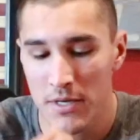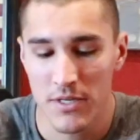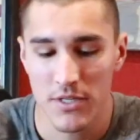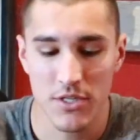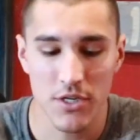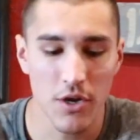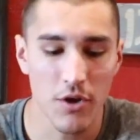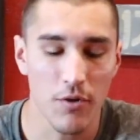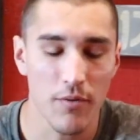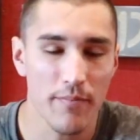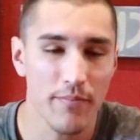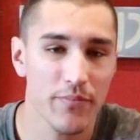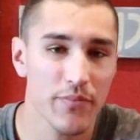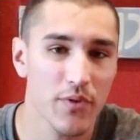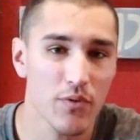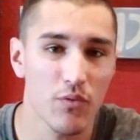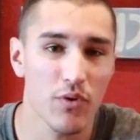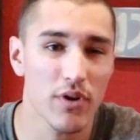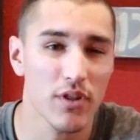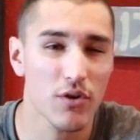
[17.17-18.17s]
So
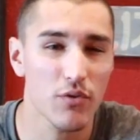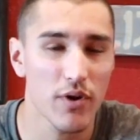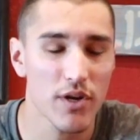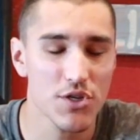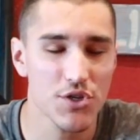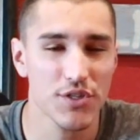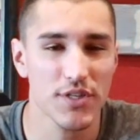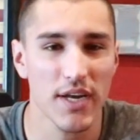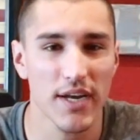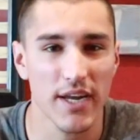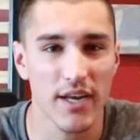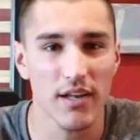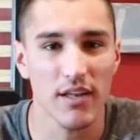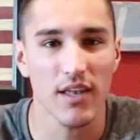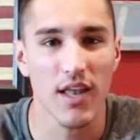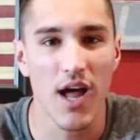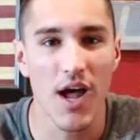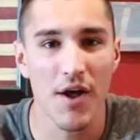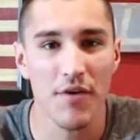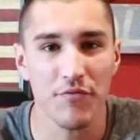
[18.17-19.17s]
one of the questions I get a
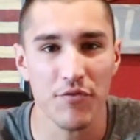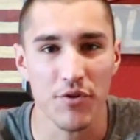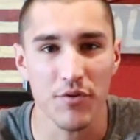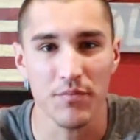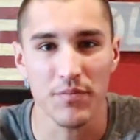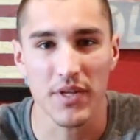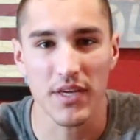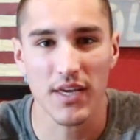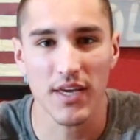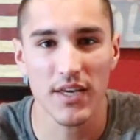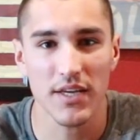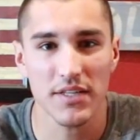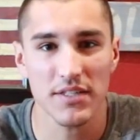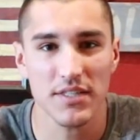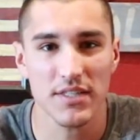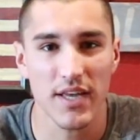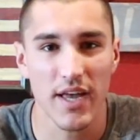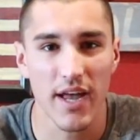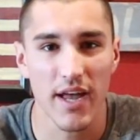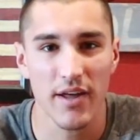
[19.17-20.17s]
lot from the
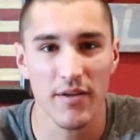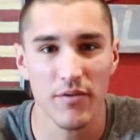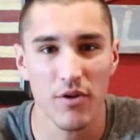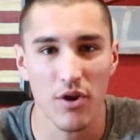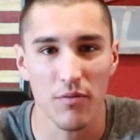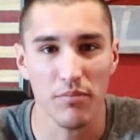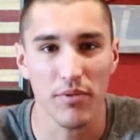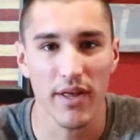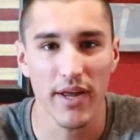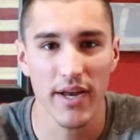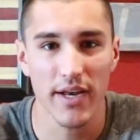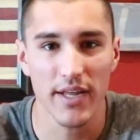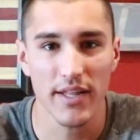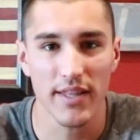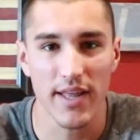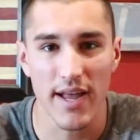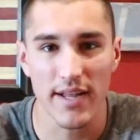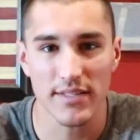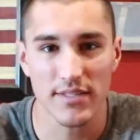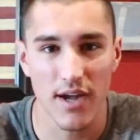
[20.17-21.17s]
kids that are playing
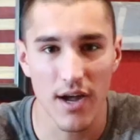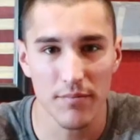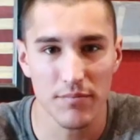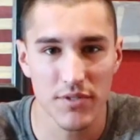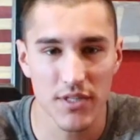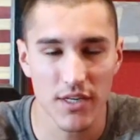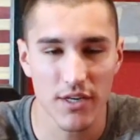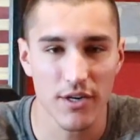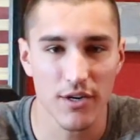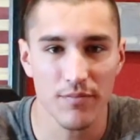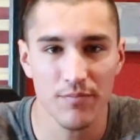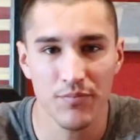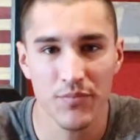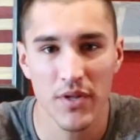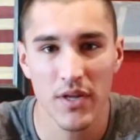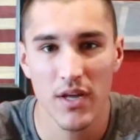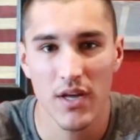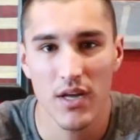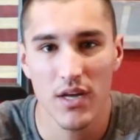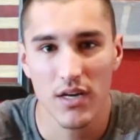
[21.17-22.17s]
in that top tier
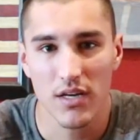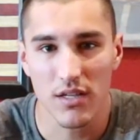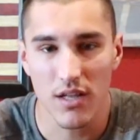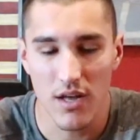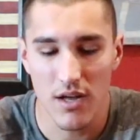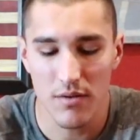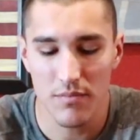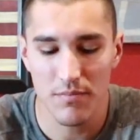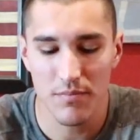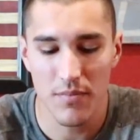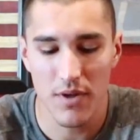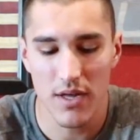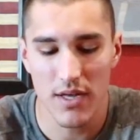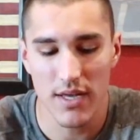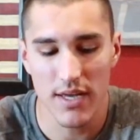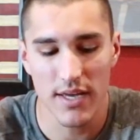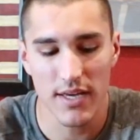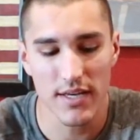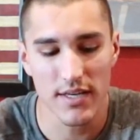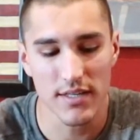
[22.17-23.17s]
club
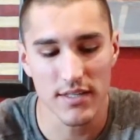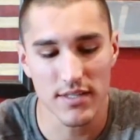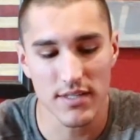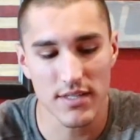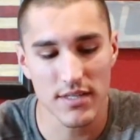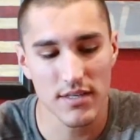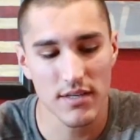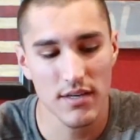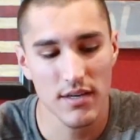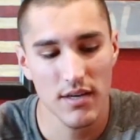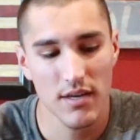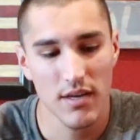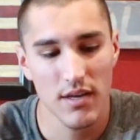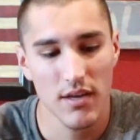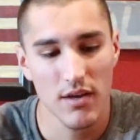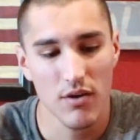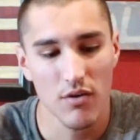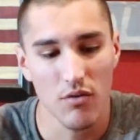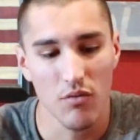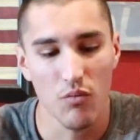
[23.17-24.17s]
is,
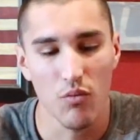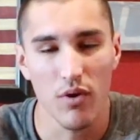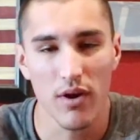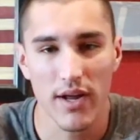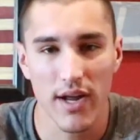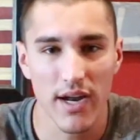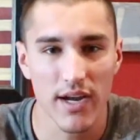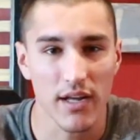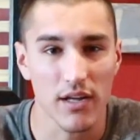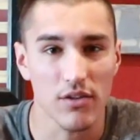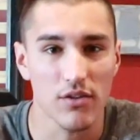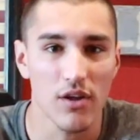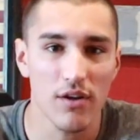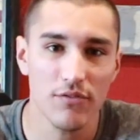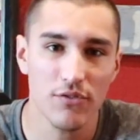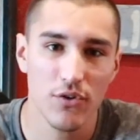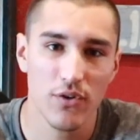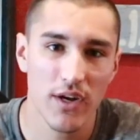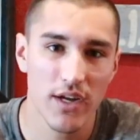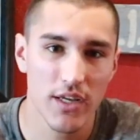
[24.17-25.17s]
what kind of
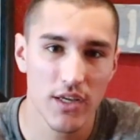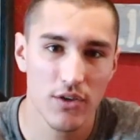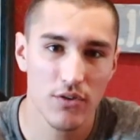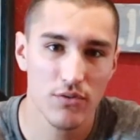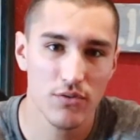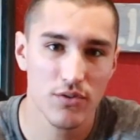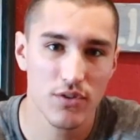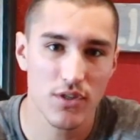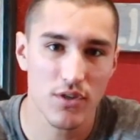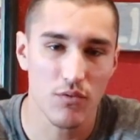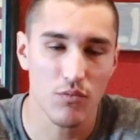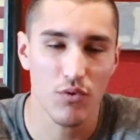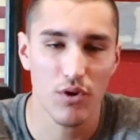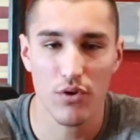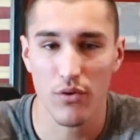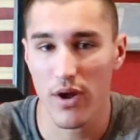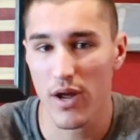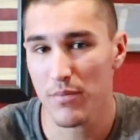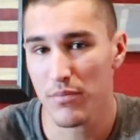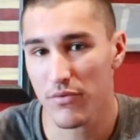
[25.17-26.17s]
glove do I use? What
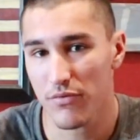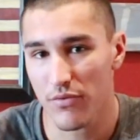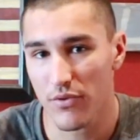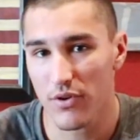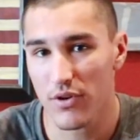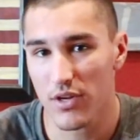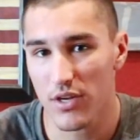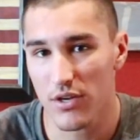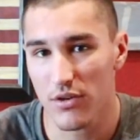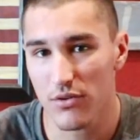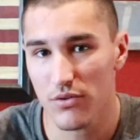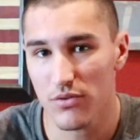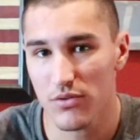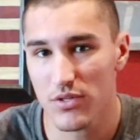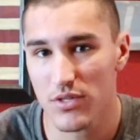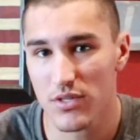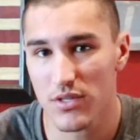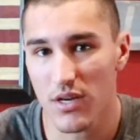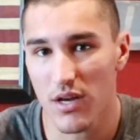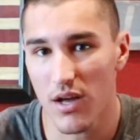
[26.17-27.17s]
do I prefer to
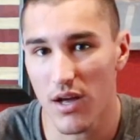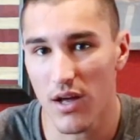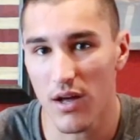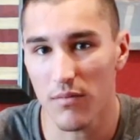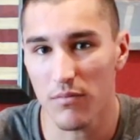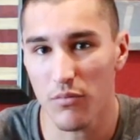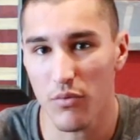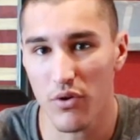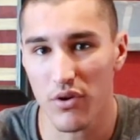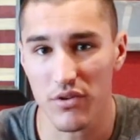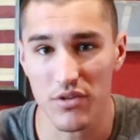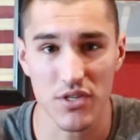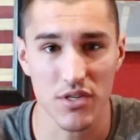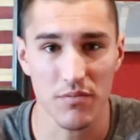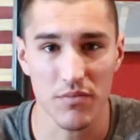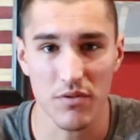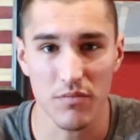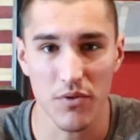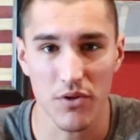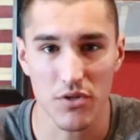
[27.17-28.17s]
use? What are
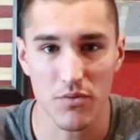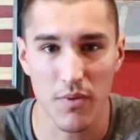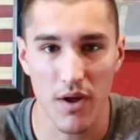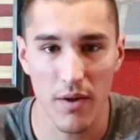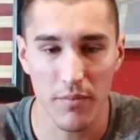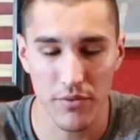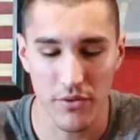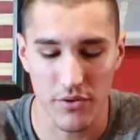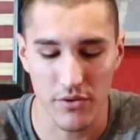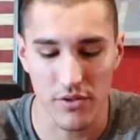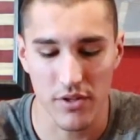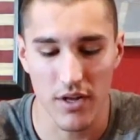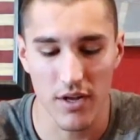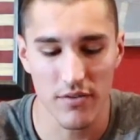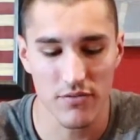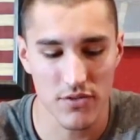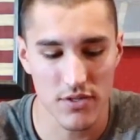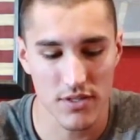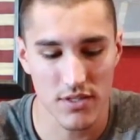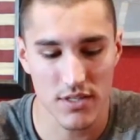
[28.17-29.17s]
some of the most popular
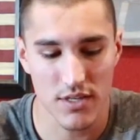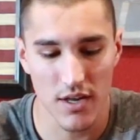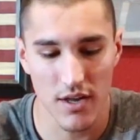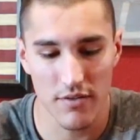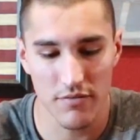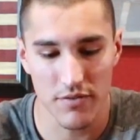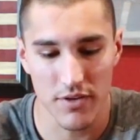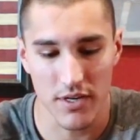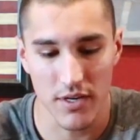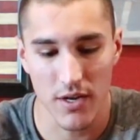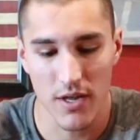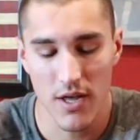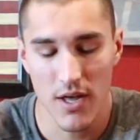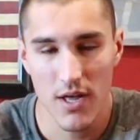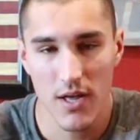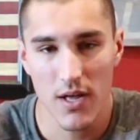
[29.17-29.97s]
gloves and stuff? And